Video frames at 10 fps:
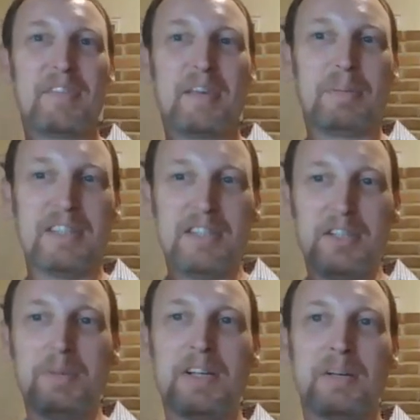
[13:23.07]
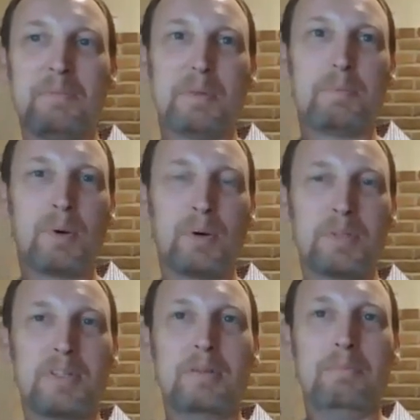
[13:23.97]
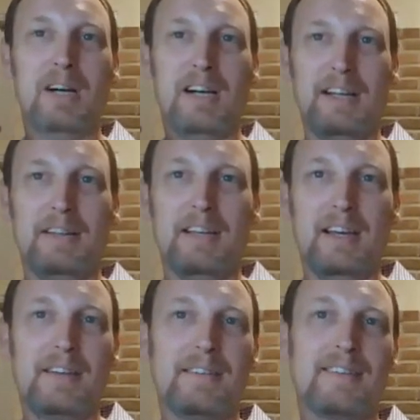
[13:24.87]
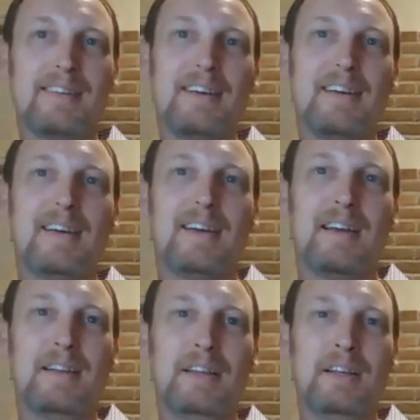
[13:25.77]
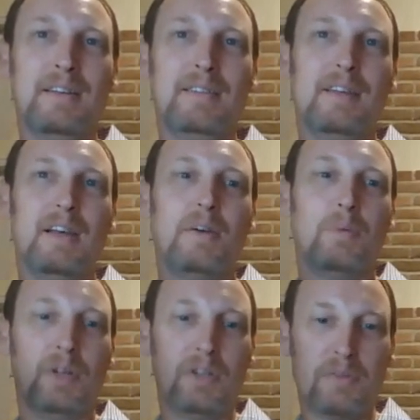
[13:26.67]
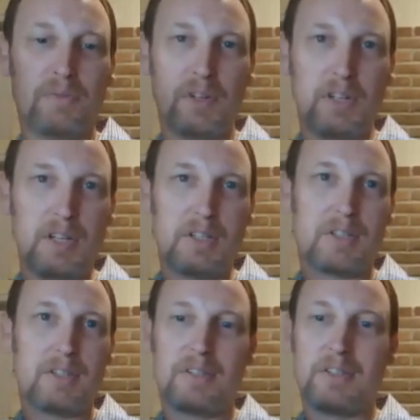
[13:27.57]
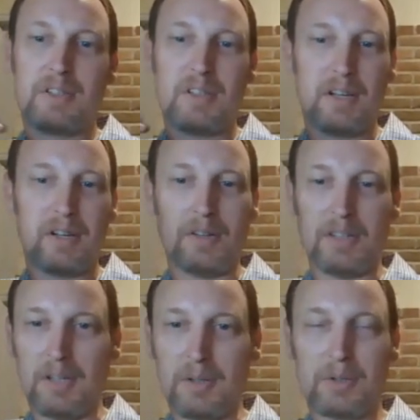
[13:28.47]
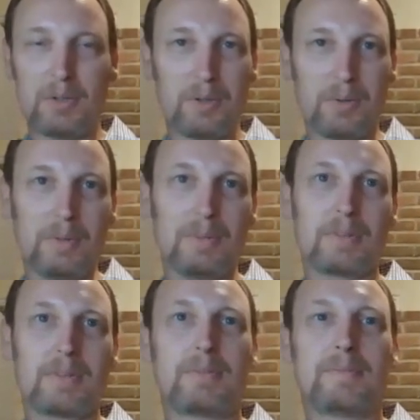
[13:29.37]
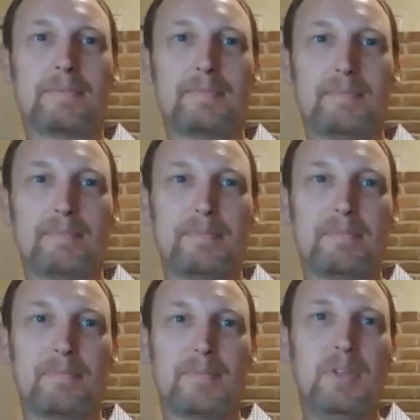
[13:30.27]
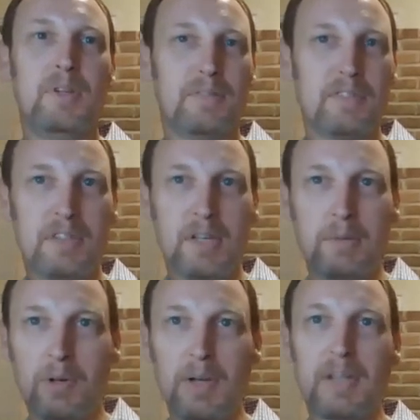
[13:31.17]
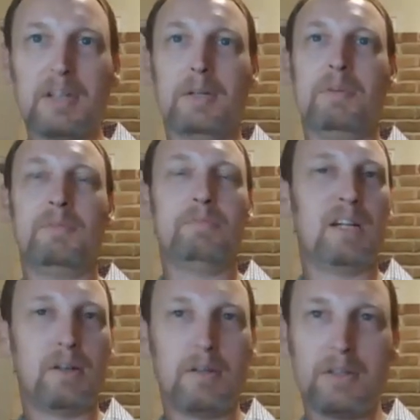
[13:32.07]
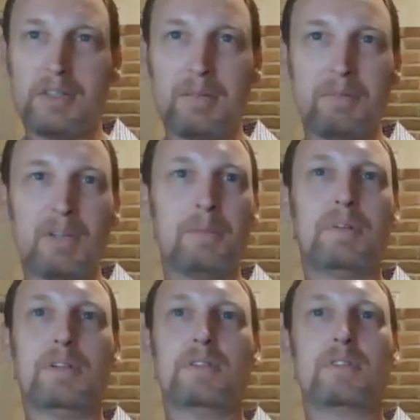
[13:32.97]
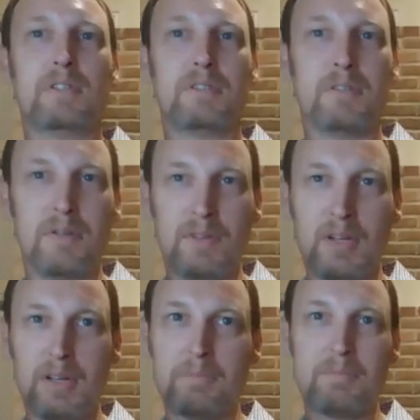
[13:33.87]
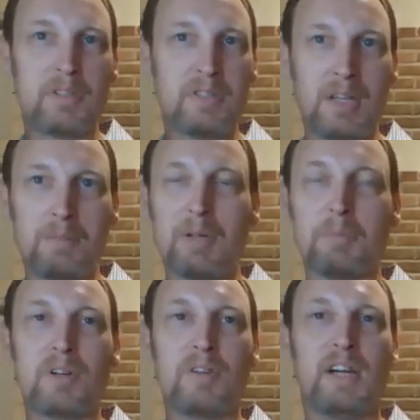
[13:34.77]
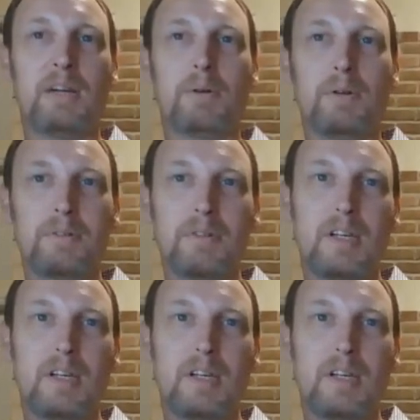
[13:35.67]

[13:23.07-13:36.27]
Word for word: But then you become the person behind that. And then when you're finished, just like all the other students, you have the same curriculum. You've met all the same competencies and you've done the same number of hours,